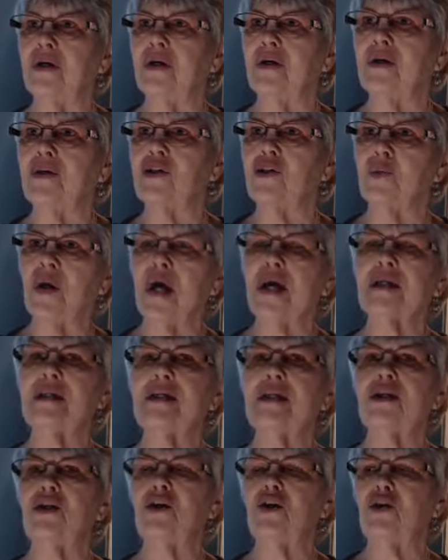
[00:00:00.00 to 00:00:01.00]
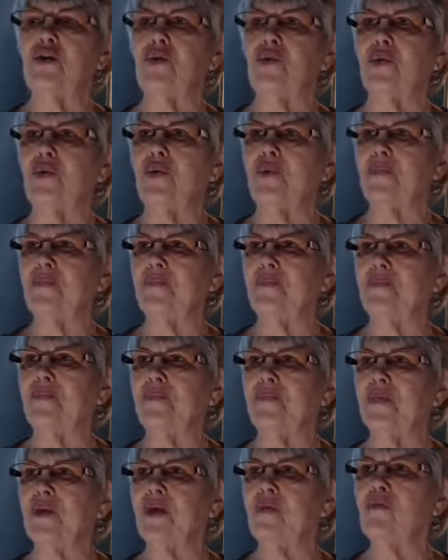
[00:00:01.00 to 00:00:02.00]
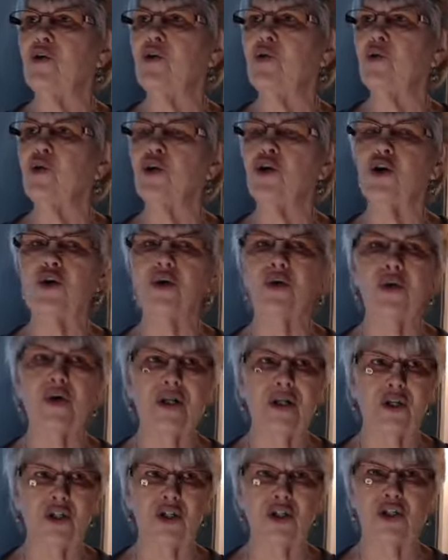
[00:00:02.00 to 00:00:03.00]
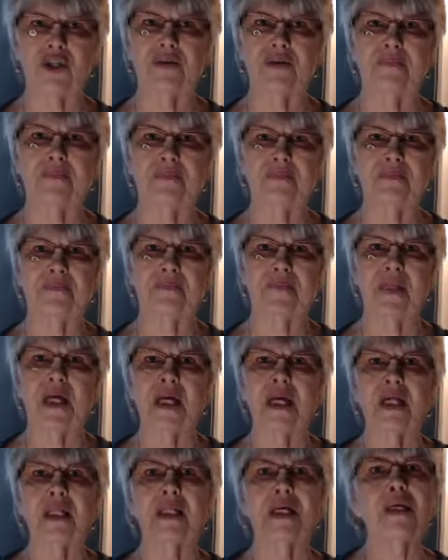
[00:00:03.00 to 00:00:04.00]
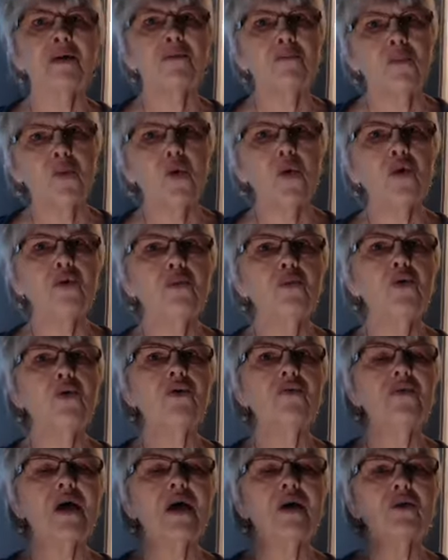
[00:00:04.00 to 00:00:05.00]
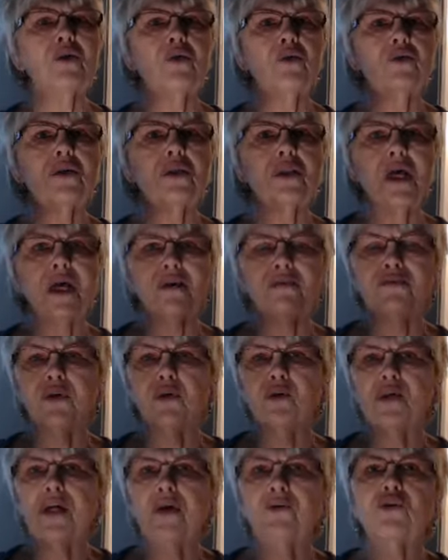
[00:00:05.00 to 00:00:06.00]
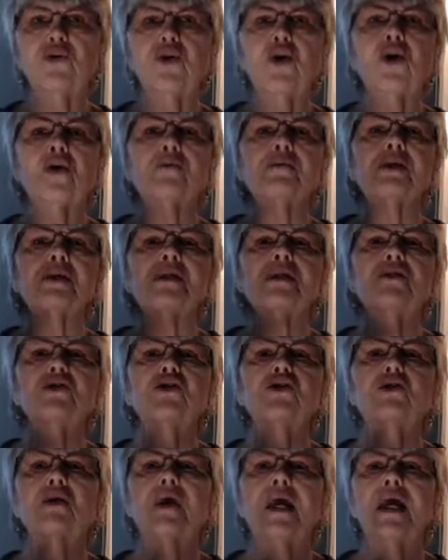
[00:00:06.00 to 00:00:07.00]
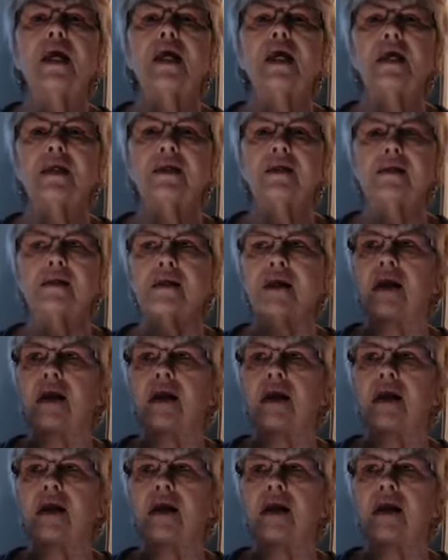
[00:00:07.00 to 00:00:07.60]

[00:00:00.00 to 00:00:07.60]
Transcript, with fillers: directing you, giving you courage, letting more and more of that golden light flow down your arms and into your hands.